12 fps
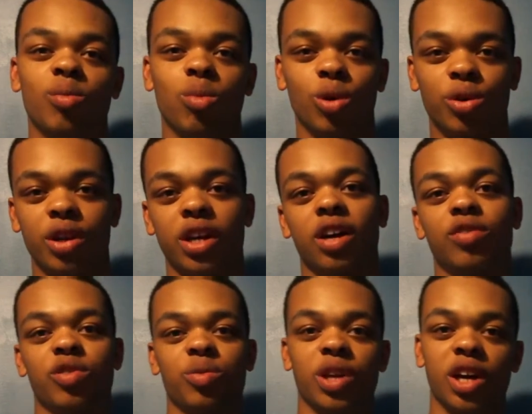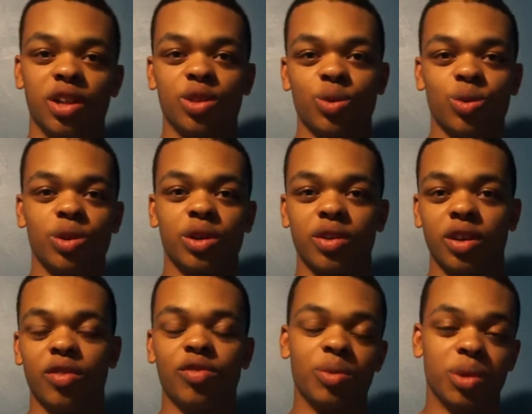broken down from the other
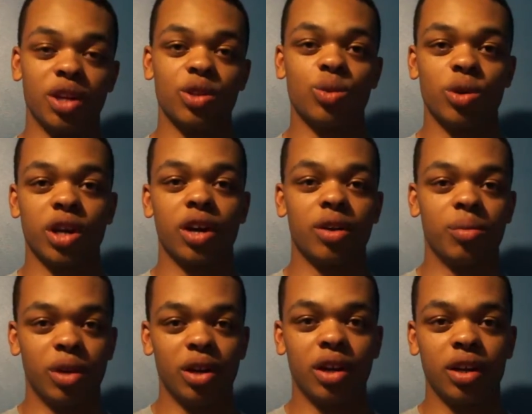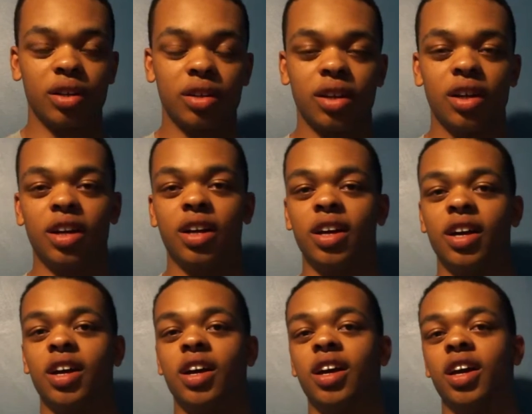workout on Monday,
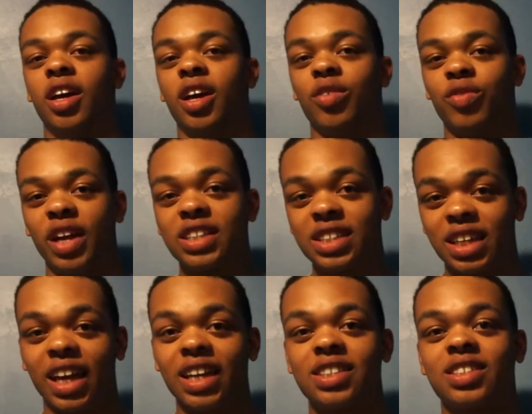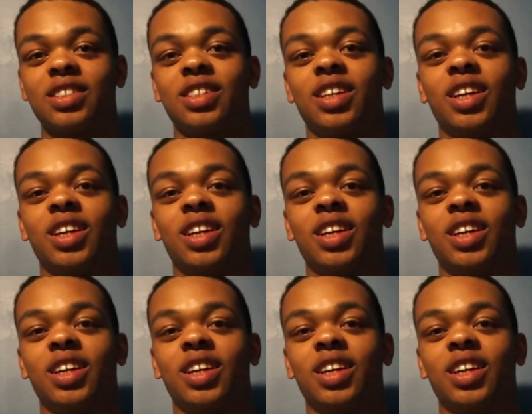if that's the case,